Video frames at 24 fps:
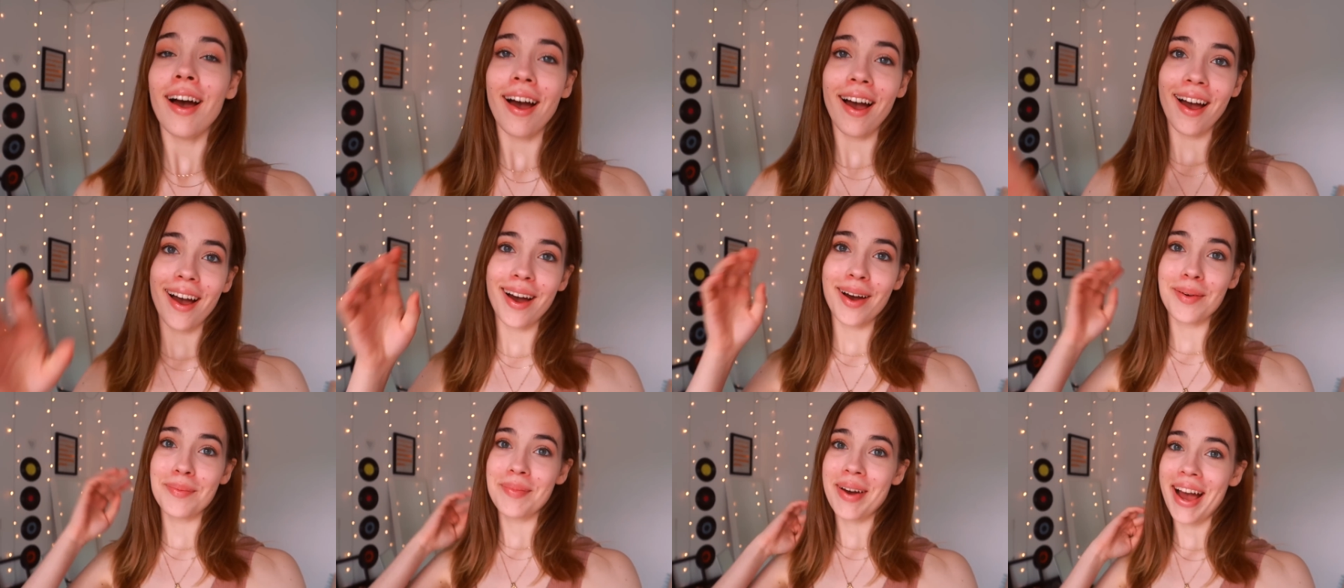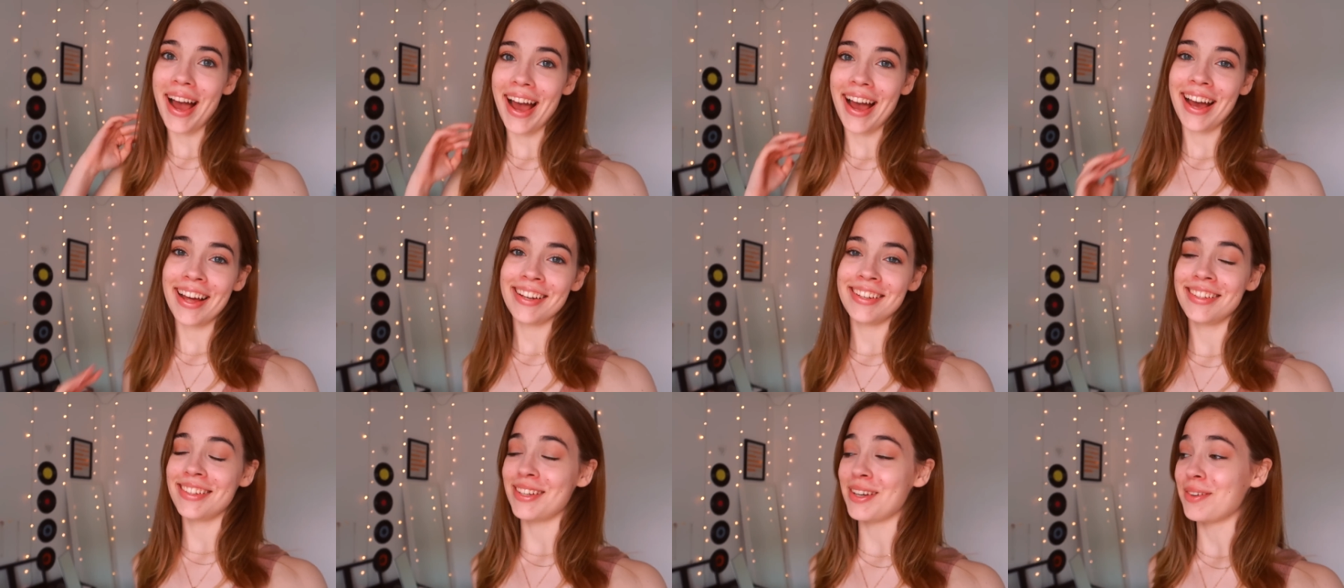
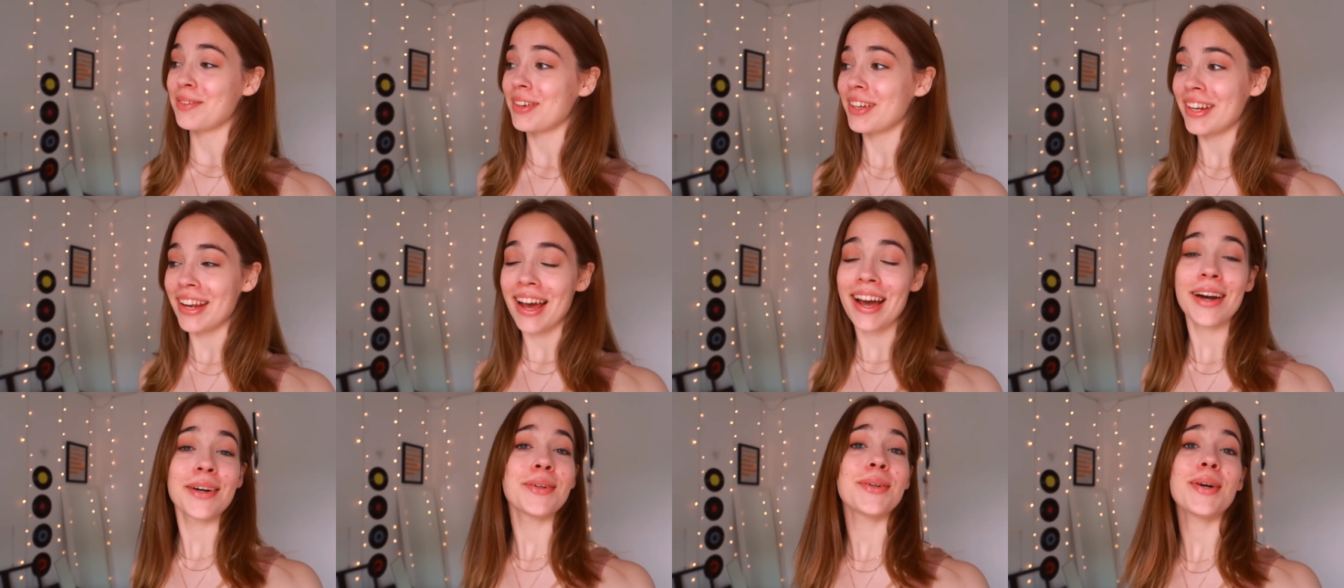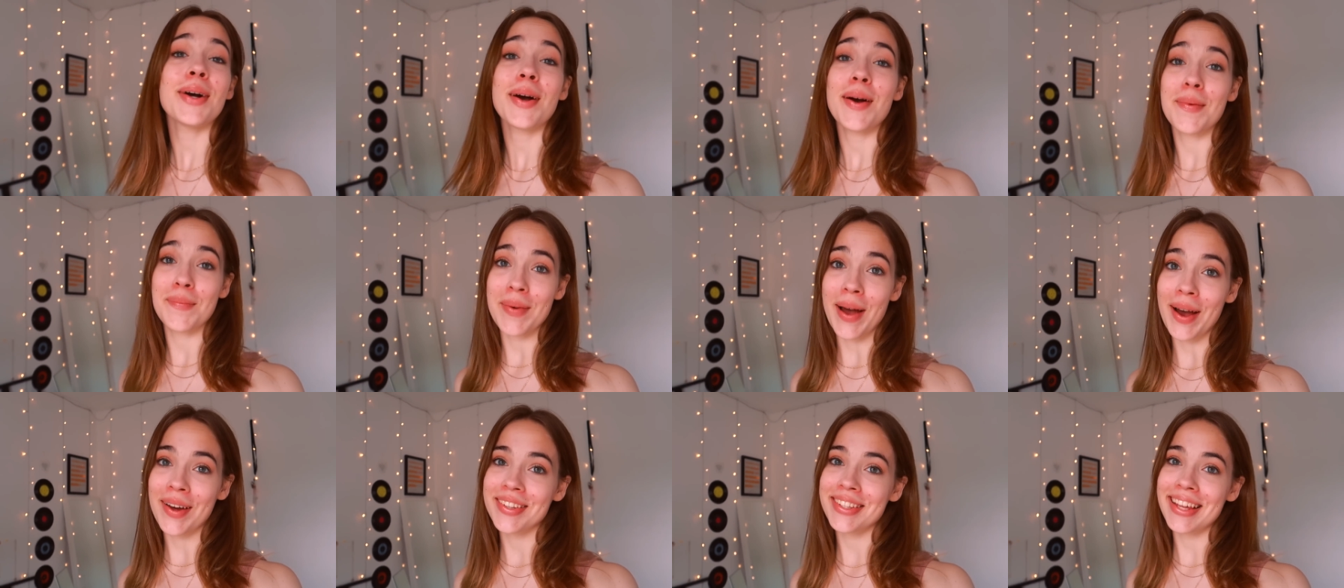and we're now
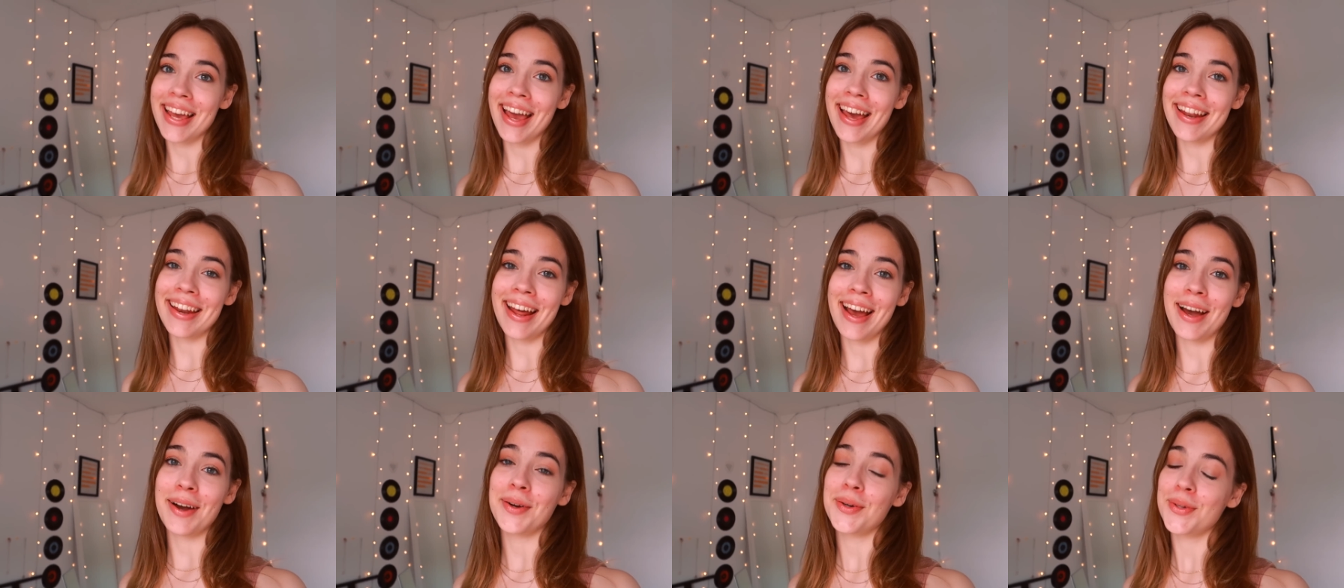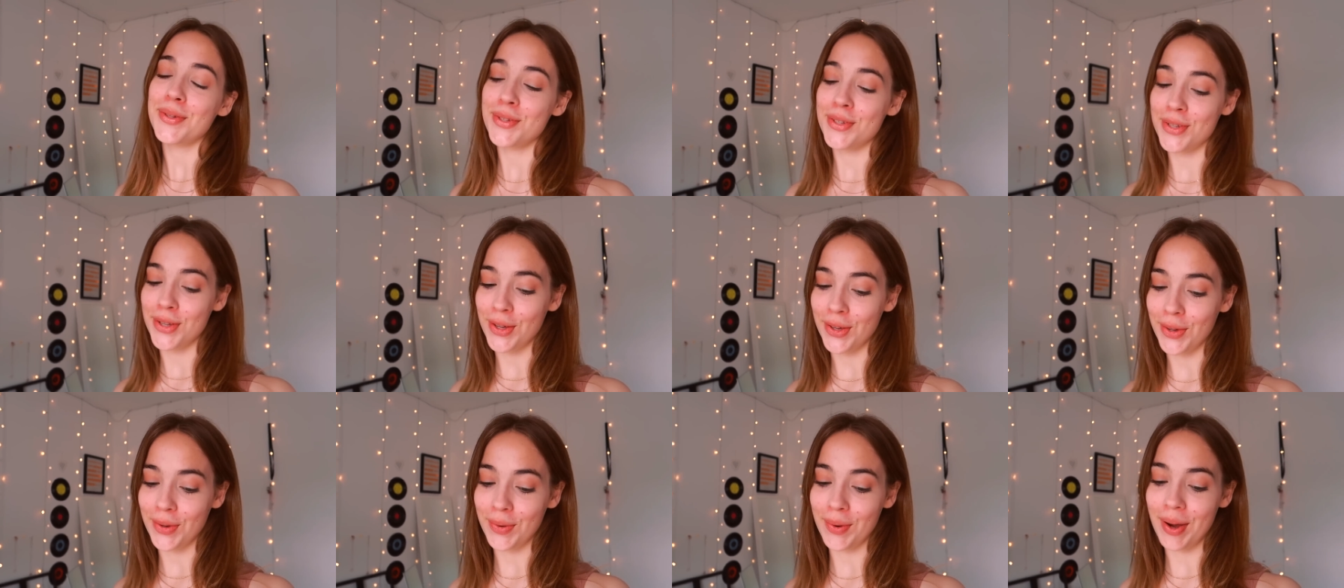about to head out
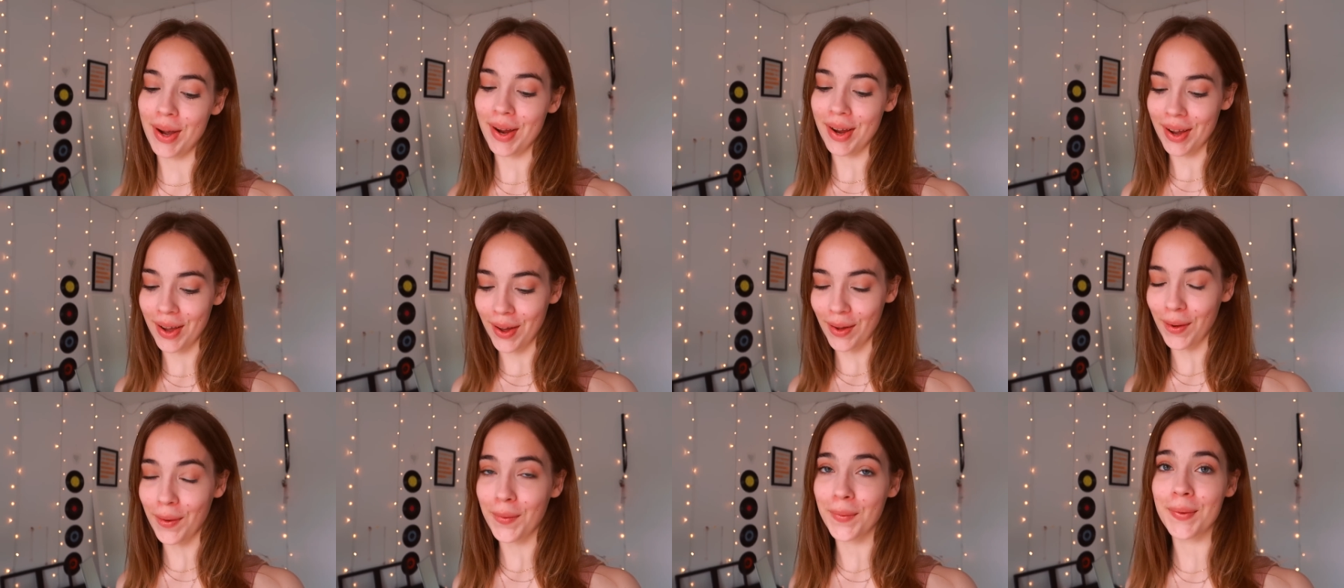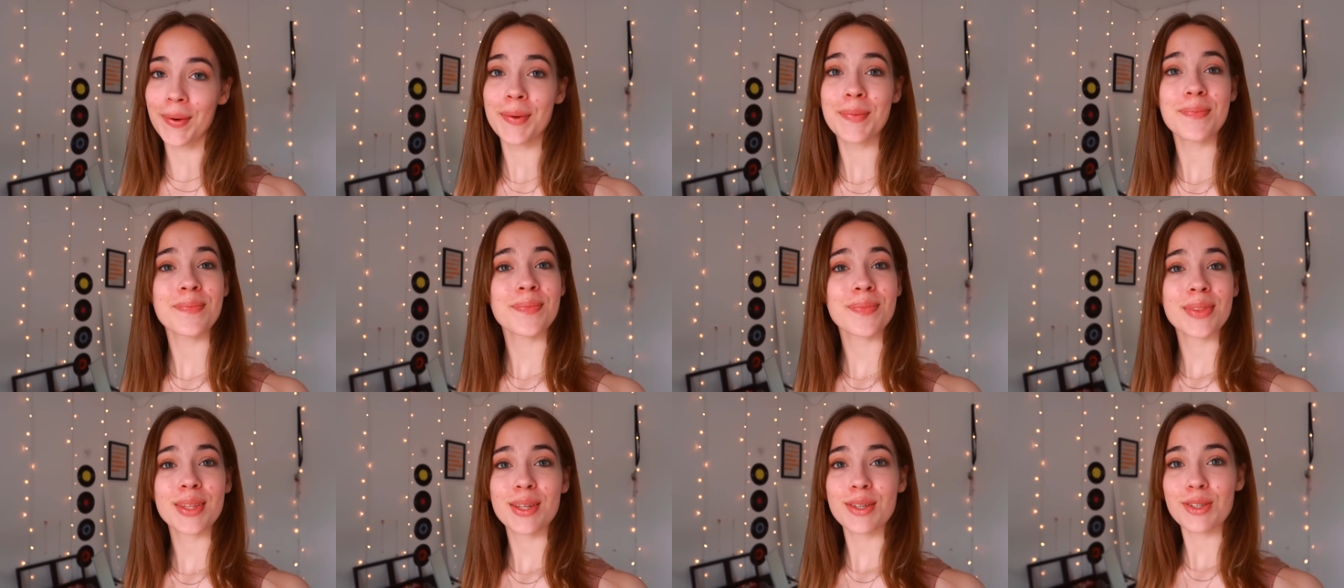to go
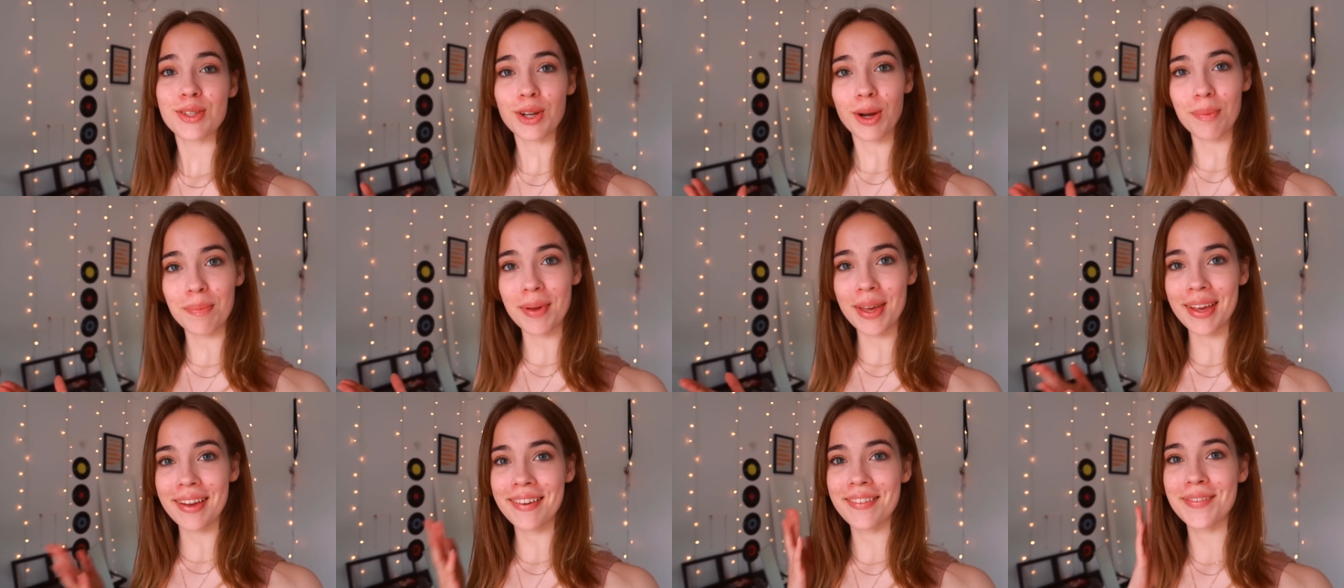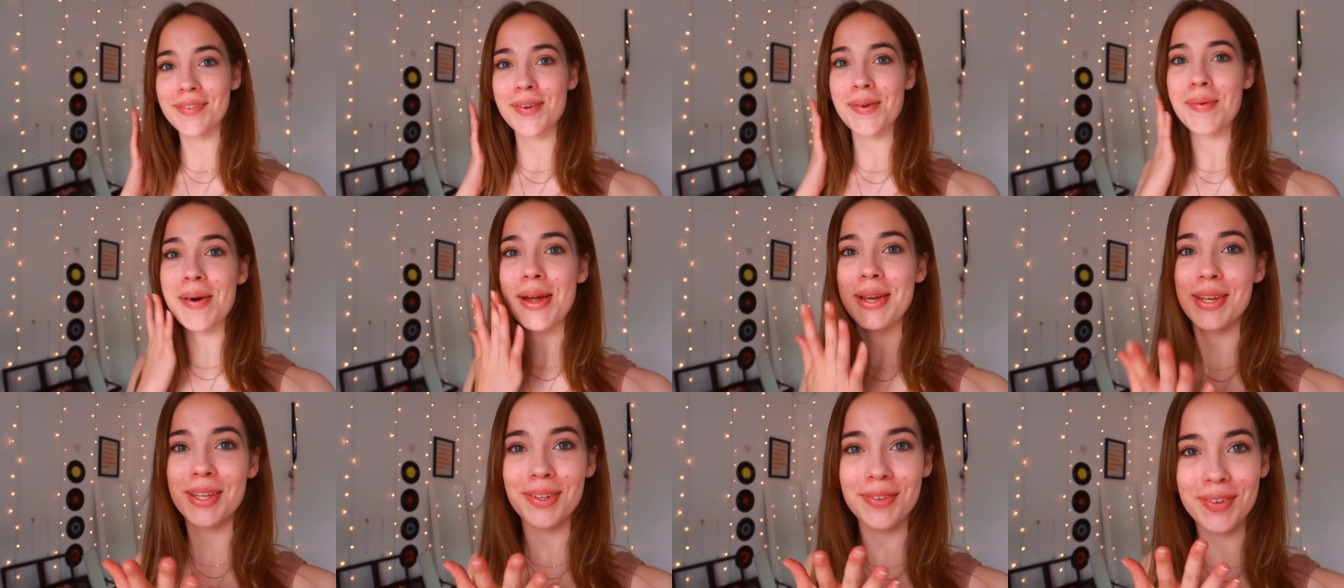shopping for
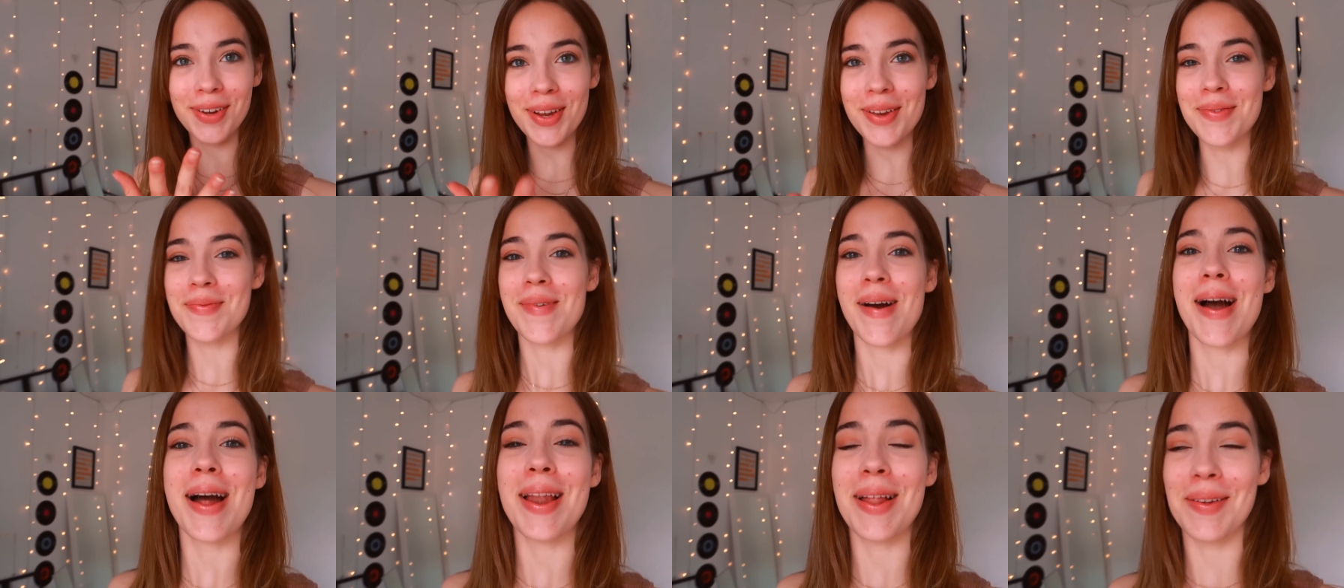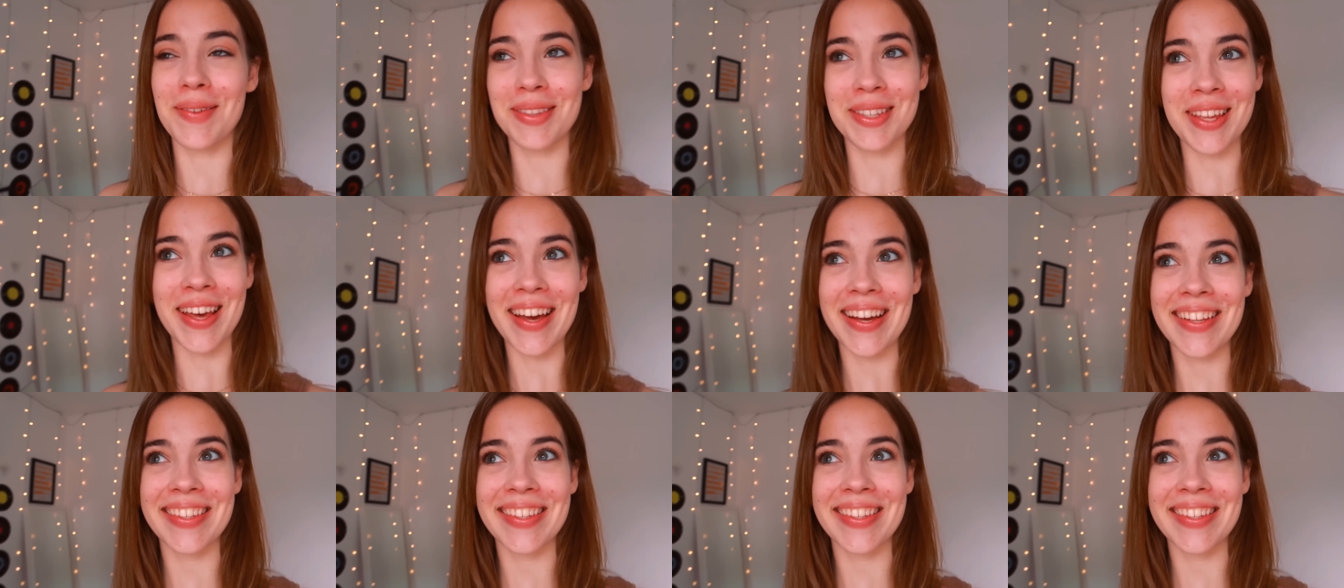my new room, and I'm so